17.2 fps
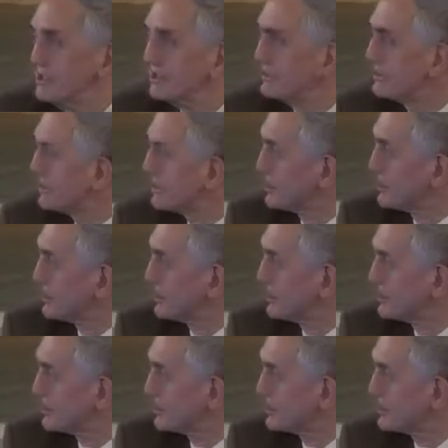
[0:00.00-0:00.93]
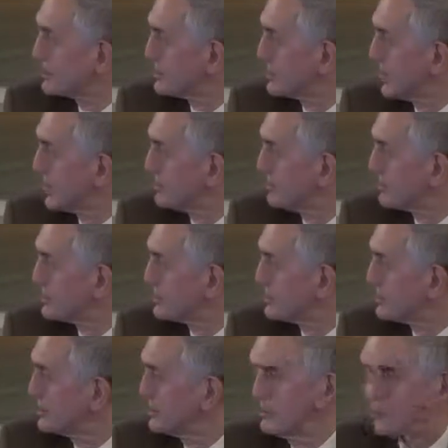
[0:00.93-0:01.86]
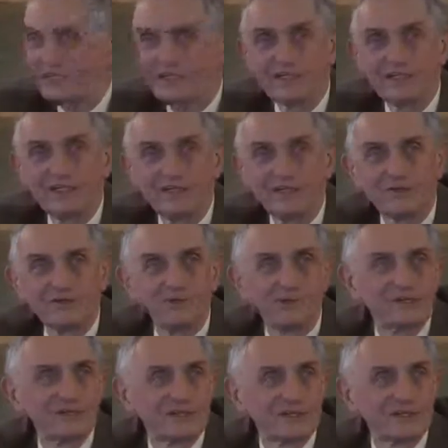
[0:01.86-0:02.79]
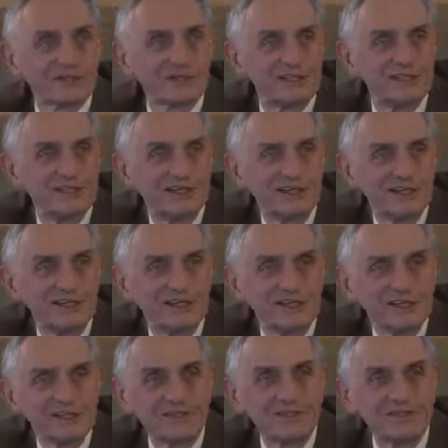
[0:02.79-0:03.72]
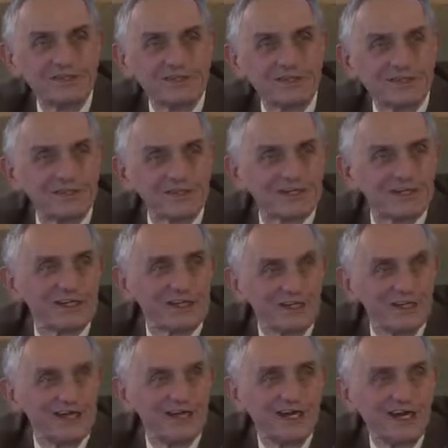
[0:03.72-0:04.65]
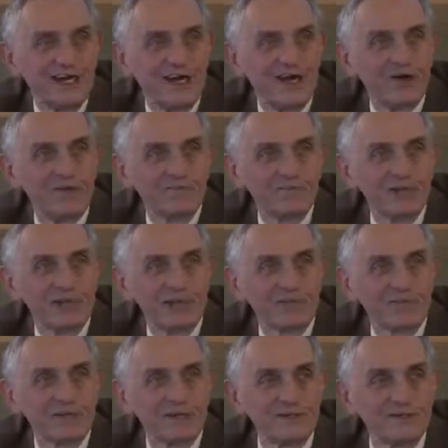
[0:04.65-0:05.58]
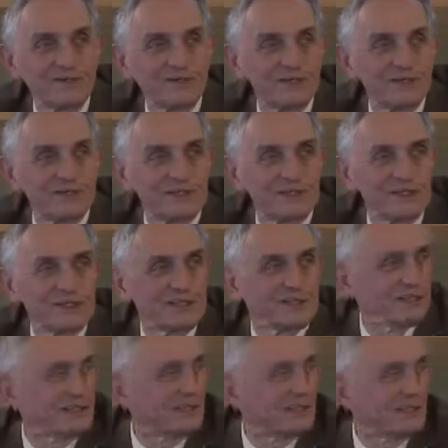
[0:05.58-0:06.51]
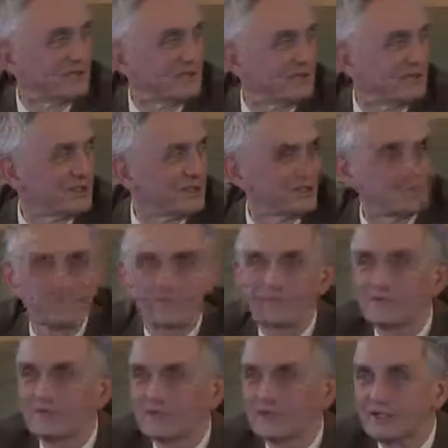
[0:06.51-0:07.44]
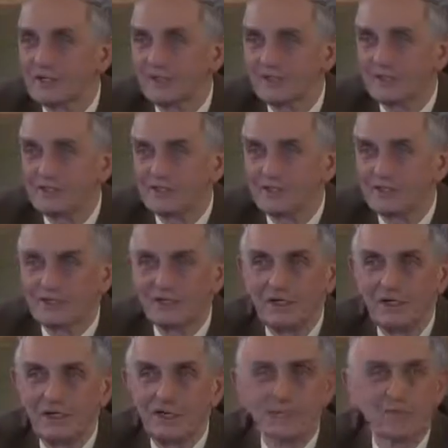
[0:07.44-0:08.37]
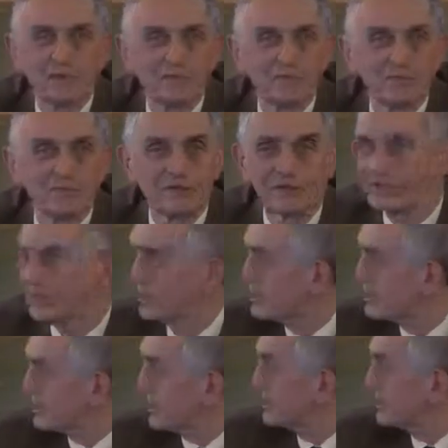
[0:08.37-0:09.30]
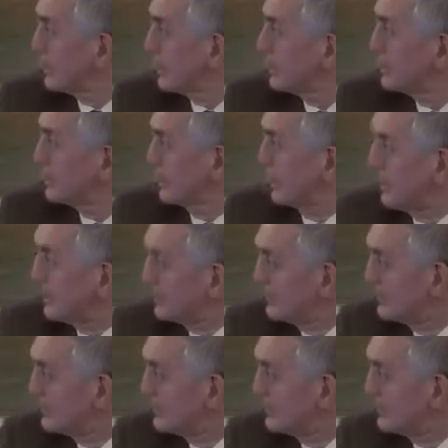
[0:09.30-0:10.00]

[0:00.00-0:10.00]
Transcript: If you think conditionality in the EU works, you should look at how being a founder state in the EU has improved the governance of Repubblica Italiana.